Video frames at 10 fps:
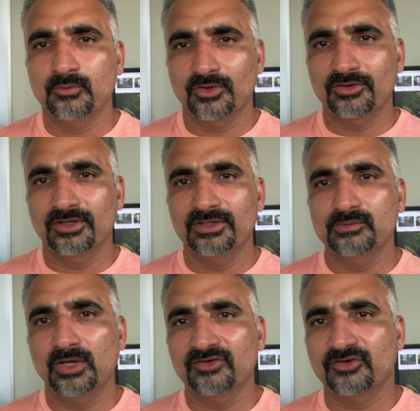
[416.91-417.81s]
work
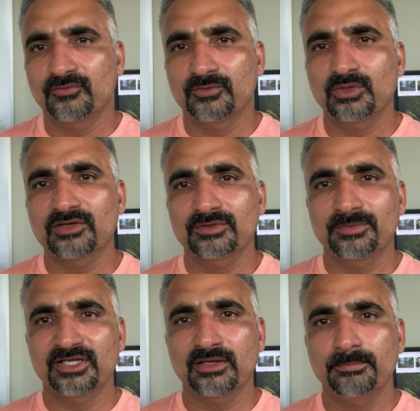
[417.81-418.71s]
in Wall Street with one of the
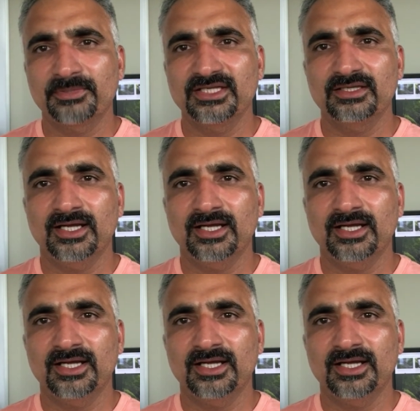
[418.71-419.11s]
big company.